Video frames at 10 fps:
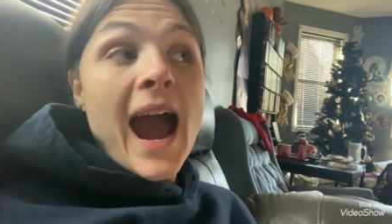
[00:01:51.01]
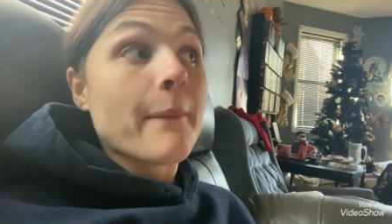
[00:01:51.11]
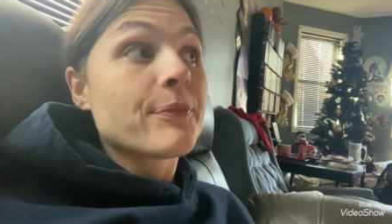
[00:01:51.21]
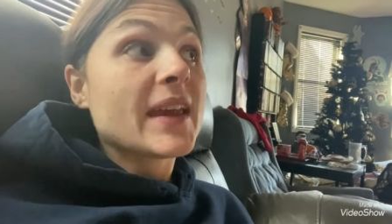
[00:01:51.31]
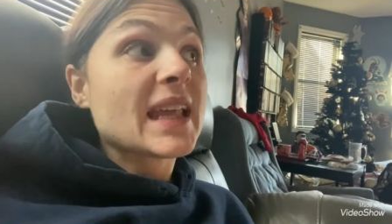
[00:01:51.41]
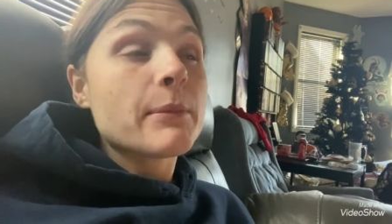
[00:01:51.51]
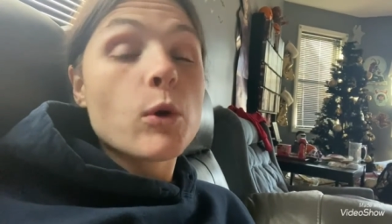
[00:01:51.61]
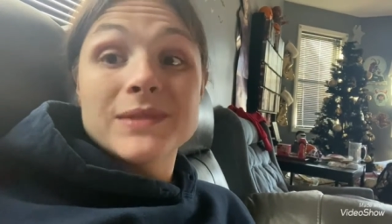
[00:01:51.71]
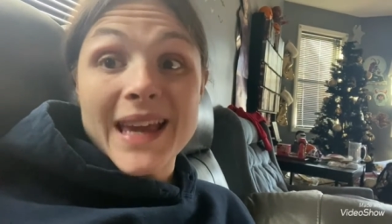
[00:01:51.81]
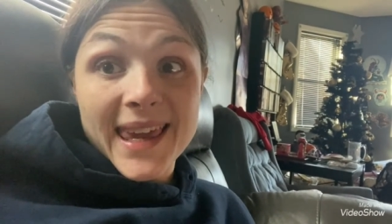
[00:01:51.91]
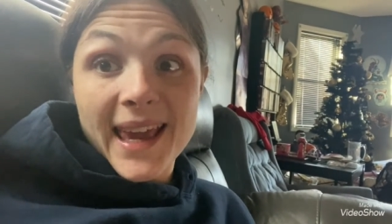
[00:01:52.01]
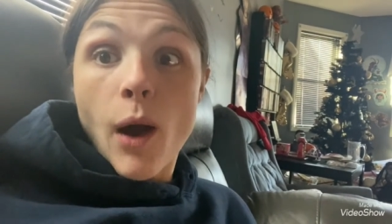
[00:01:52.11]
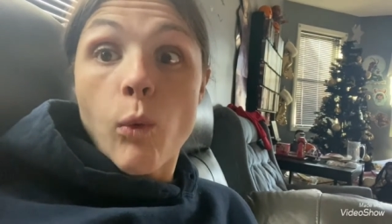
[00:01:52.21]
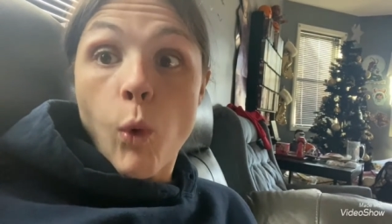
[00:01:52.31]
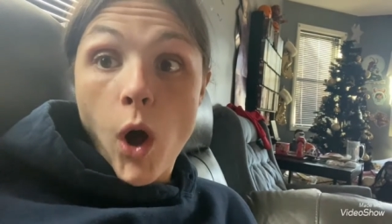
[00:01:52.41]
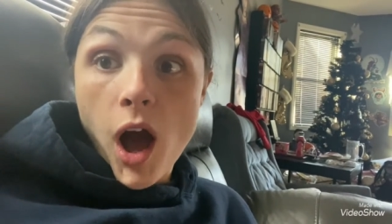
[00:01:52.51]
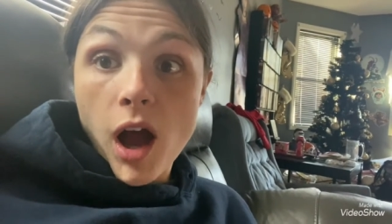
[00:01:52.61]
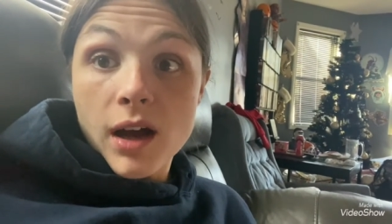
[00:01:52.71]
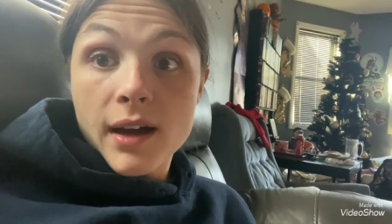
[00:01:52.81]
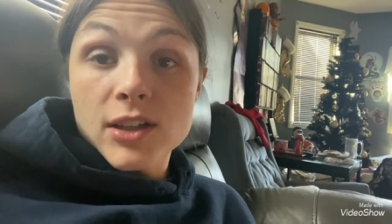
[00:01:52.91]
I'm thinking about taking a
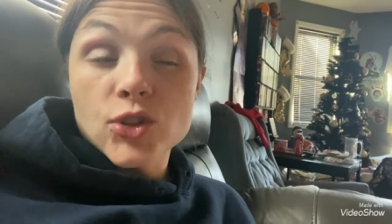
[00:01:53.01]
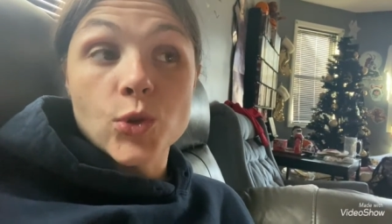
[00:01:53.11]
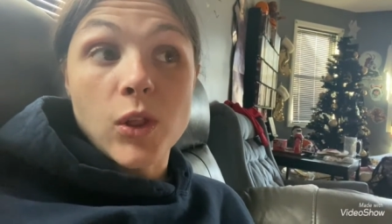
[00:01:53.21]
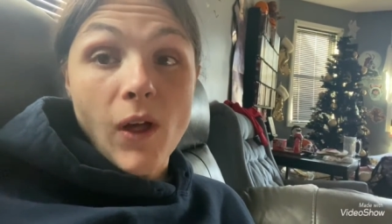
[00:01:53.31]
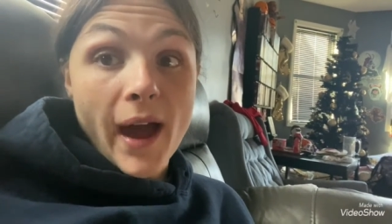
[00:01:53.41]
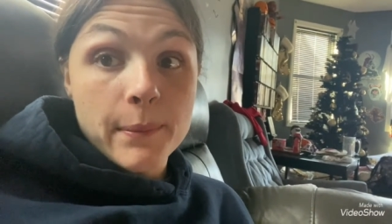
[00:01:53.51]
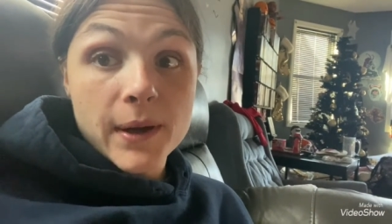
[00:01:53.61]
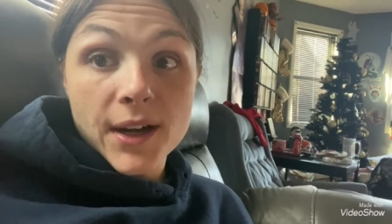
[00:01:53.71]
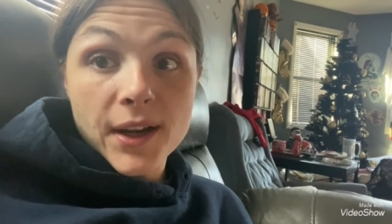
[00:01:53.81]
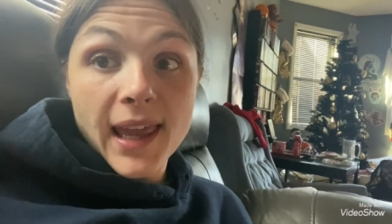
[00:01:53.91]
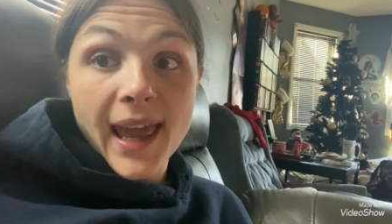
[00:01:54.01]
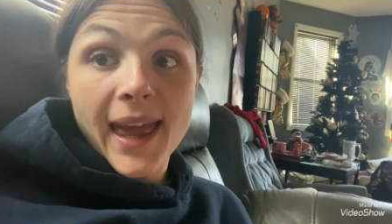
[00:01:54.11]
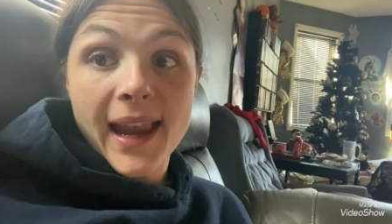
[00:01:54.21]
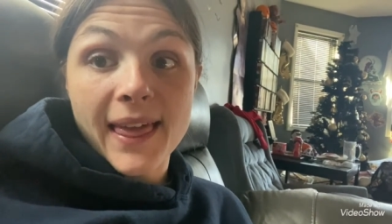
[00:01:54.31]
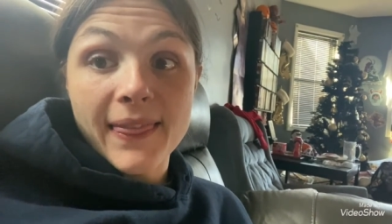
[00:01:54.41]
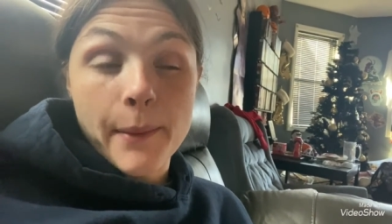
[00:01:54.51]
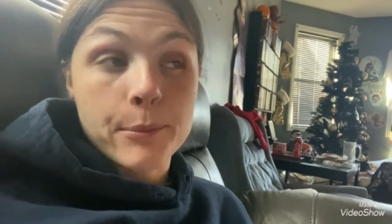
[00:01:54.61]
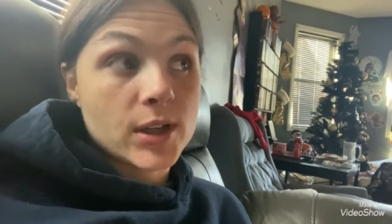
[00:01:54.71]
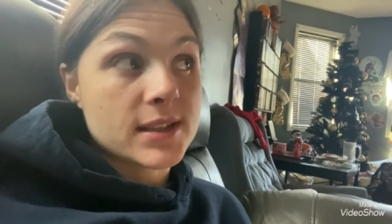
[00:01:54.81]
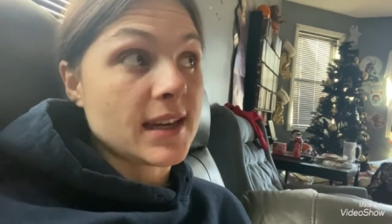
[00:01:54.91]
walk to the library and getting that
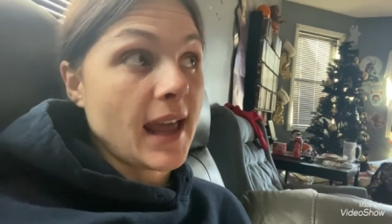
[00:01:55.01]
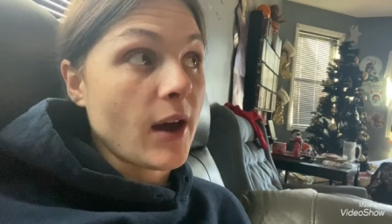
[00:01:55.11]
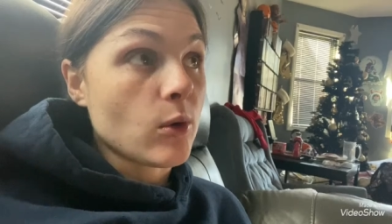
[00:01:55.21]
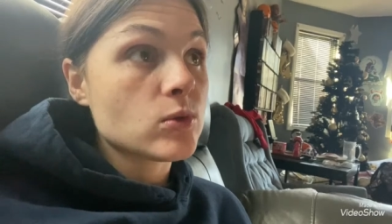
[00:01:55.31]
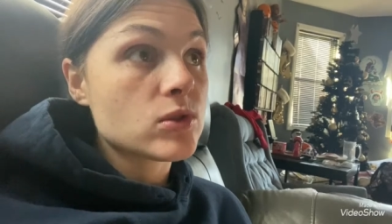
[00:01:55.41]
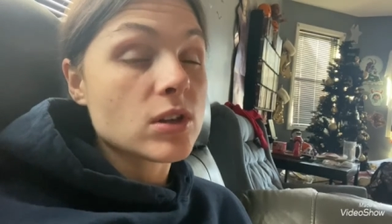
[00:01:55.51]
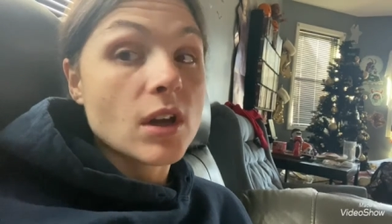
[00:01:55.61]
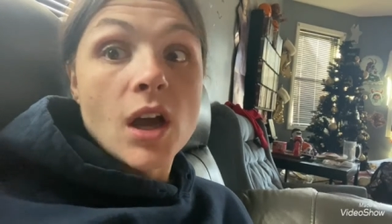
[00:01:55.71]
printed out.